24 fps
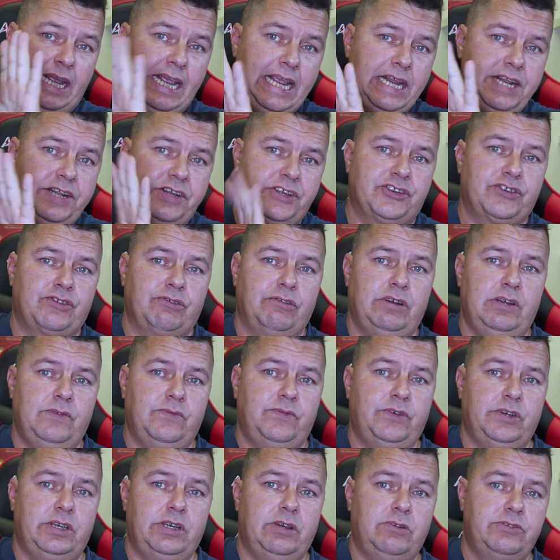in the
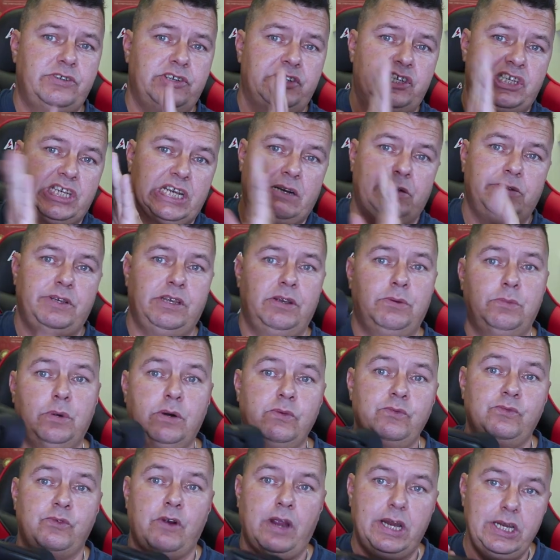screen for you to tell you
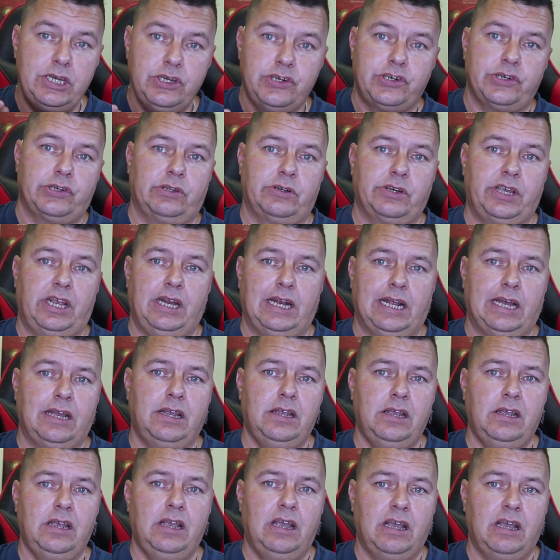what range you're looking at